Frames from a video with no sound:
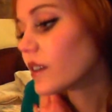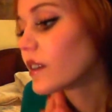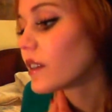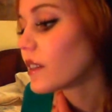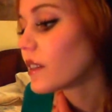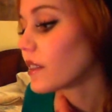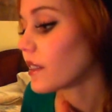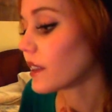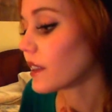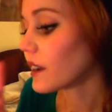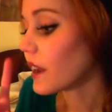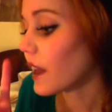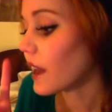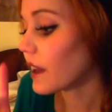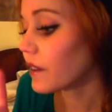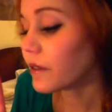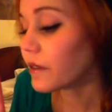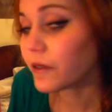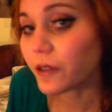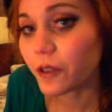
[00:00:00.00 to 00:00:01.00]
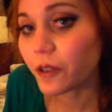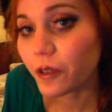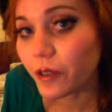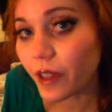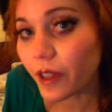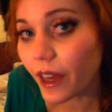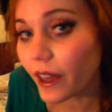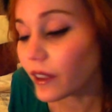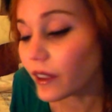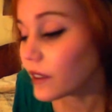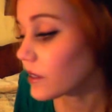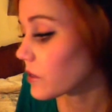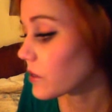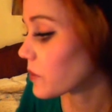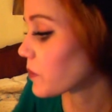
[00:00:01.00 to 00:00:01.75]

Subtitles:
Then after that,